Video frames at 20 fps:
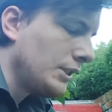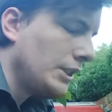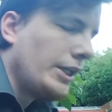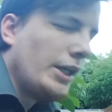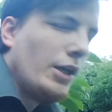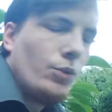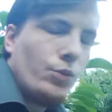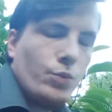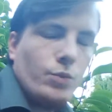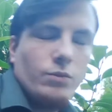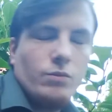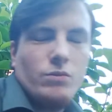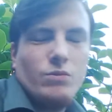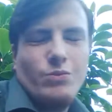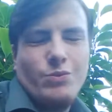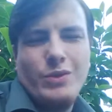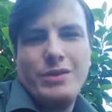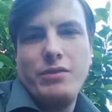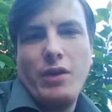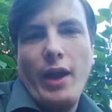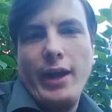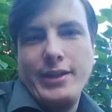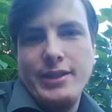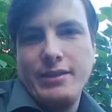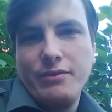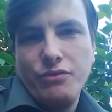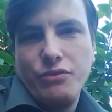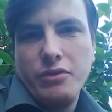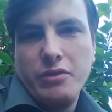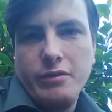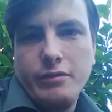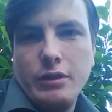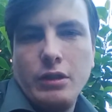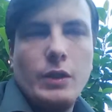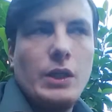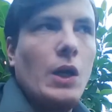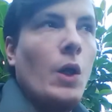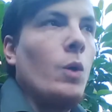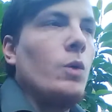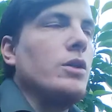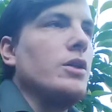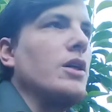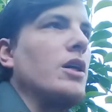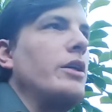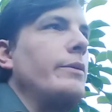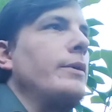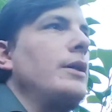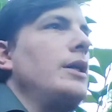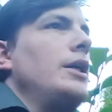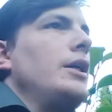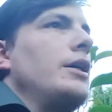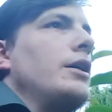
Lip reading: Yeah, we've liked him for a very long time.